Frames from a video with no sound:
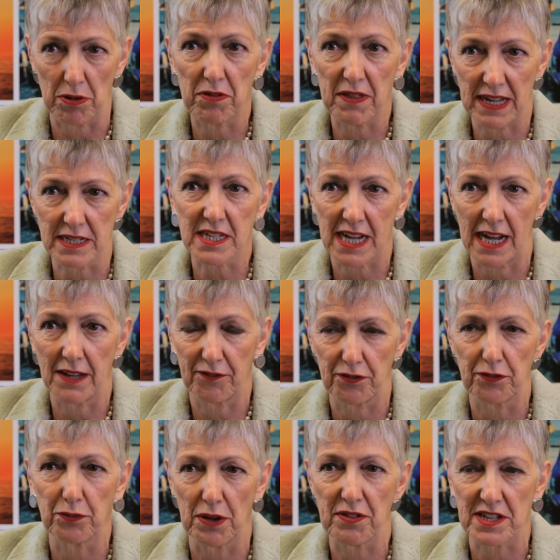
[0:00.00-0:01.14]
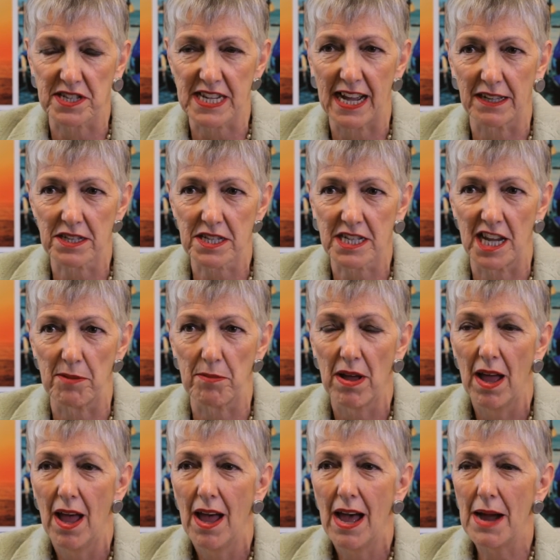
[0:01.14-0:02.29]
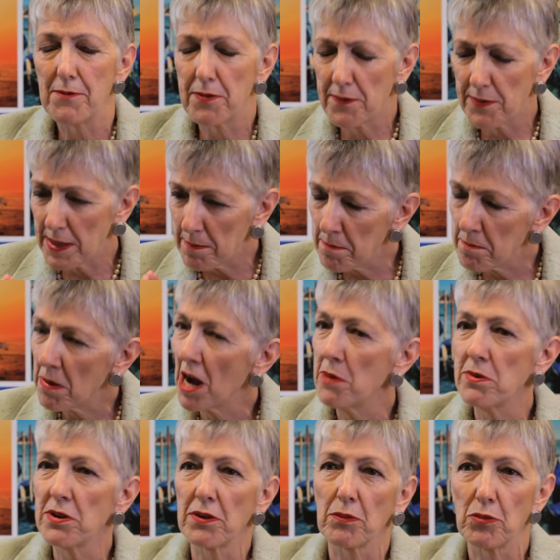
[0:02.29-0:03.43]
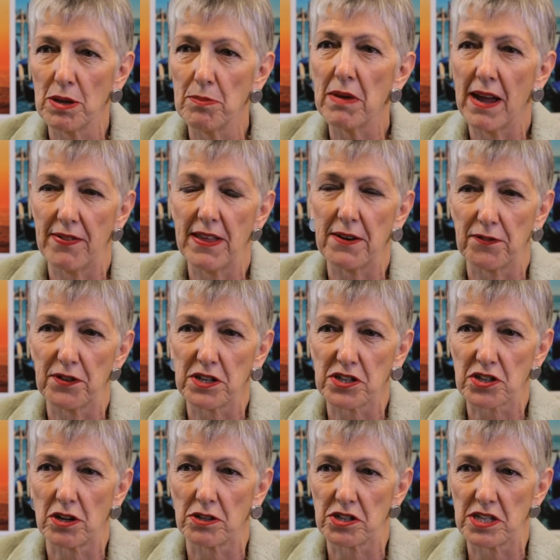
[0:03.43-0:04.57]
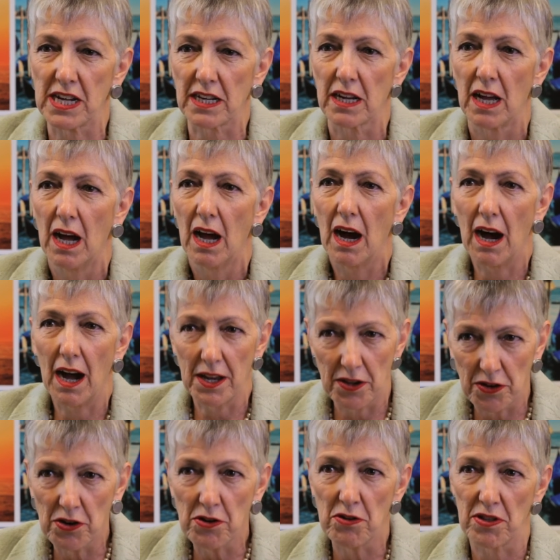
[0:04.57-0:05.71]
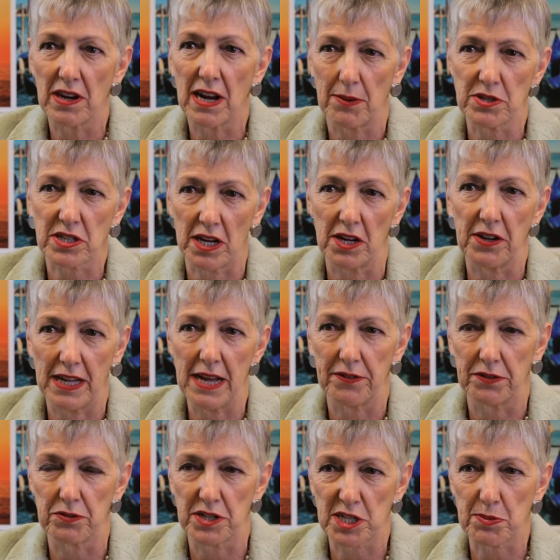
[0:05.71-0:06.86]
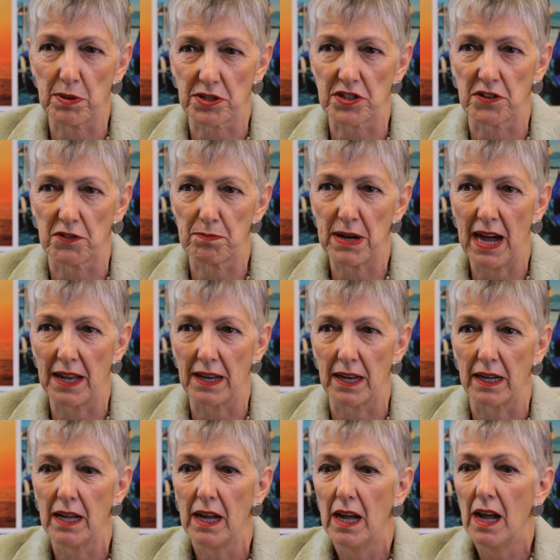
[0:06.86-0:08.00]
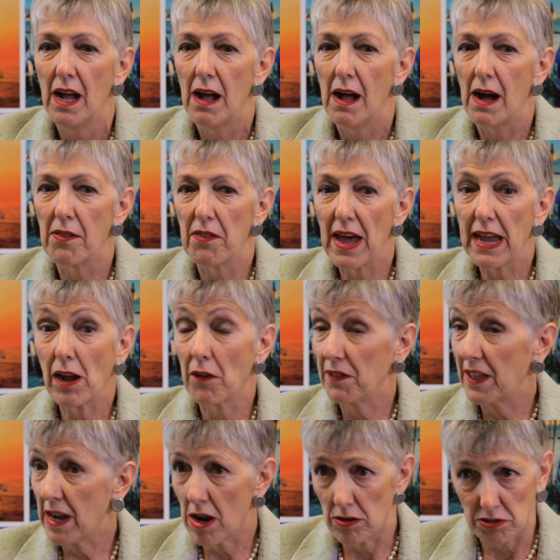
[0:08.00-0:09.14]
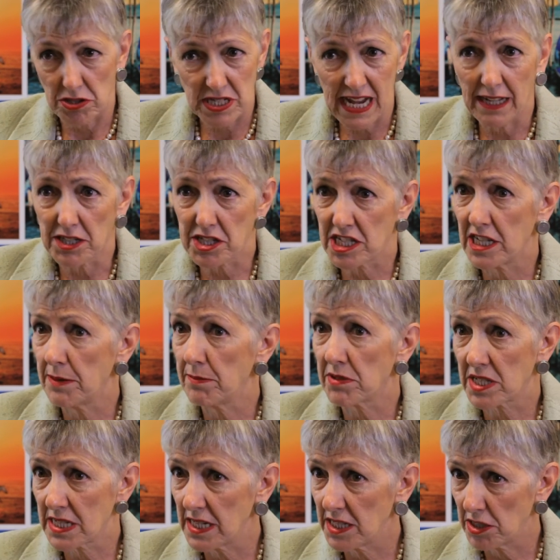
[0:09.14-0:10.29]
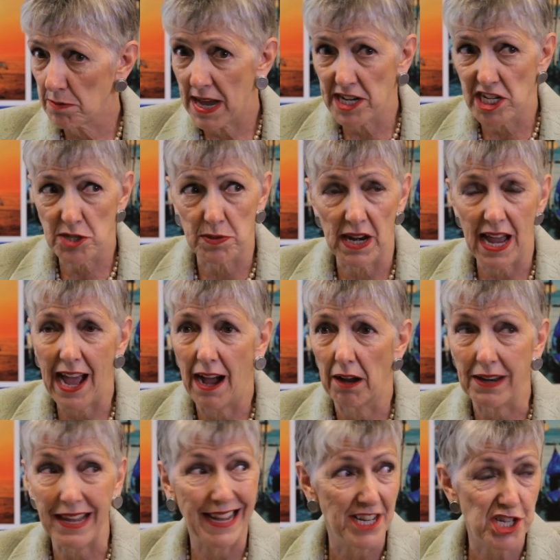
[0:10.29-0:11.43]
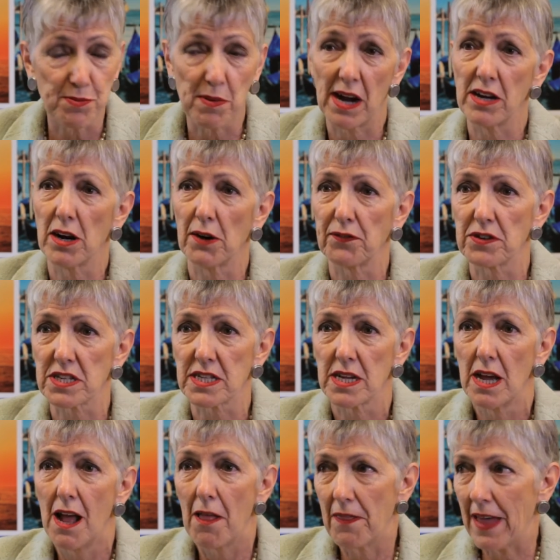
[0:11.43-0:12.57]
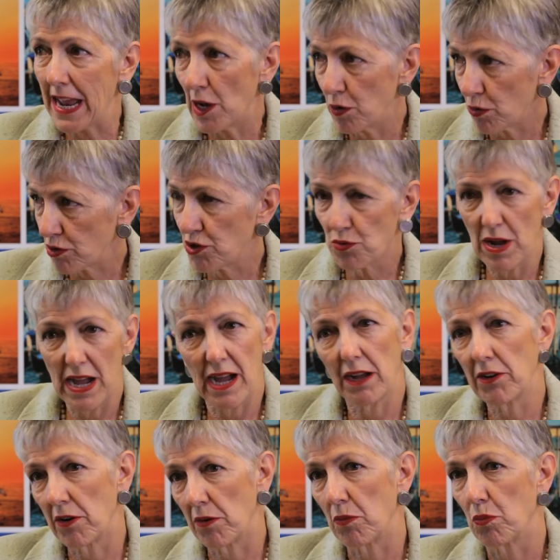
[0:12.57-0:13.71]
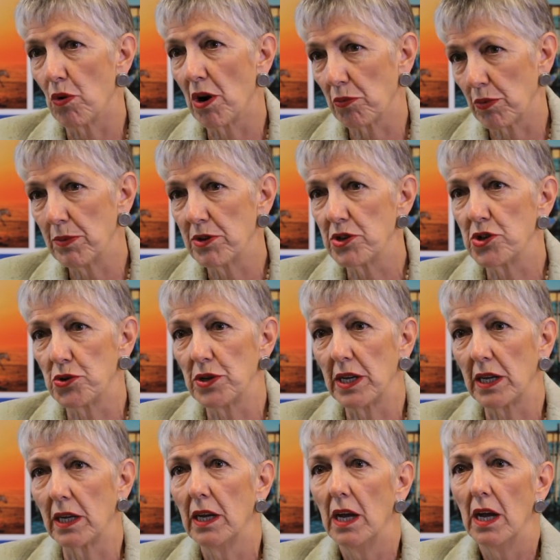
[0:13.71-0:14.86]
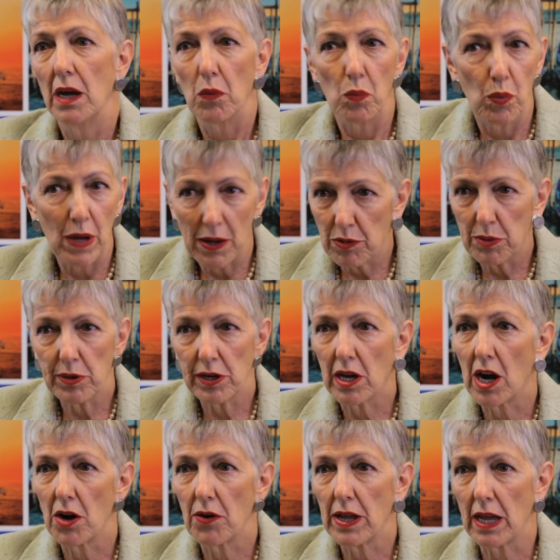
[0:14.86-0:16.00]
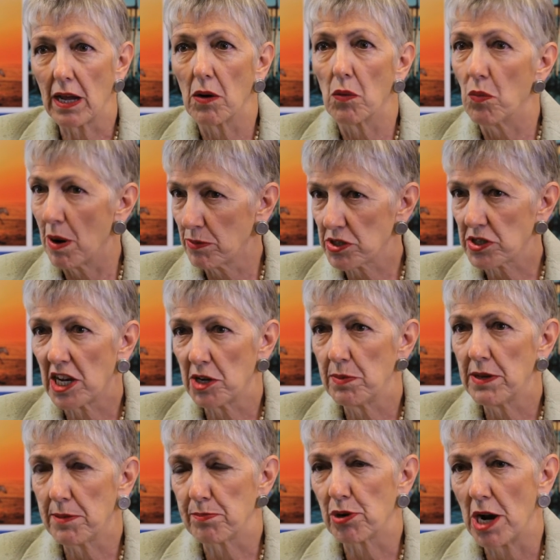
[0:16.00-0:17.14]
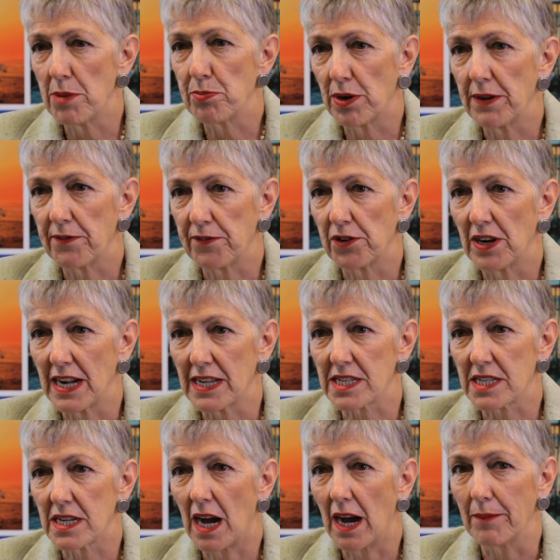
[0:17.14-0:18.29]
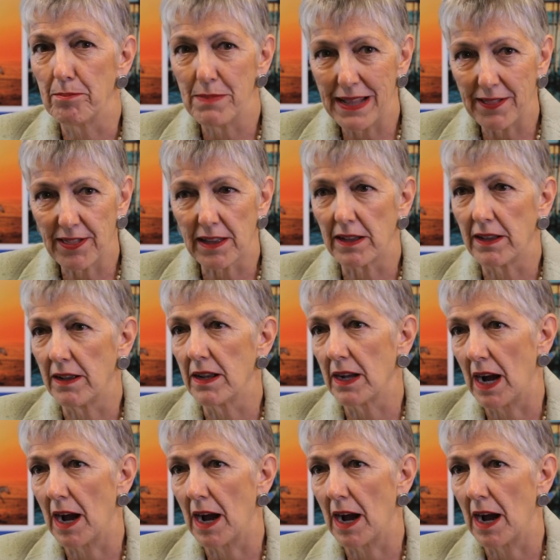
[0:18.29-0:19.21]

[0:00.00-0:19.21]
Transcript: with the sales team, and from the moment we made that first contact, I knew that I was going to have a responsive partner. They got their whole sales team, senior management out into my office. They looked around at what we were doing, where we were going, what was going to be appropriate for us. I met the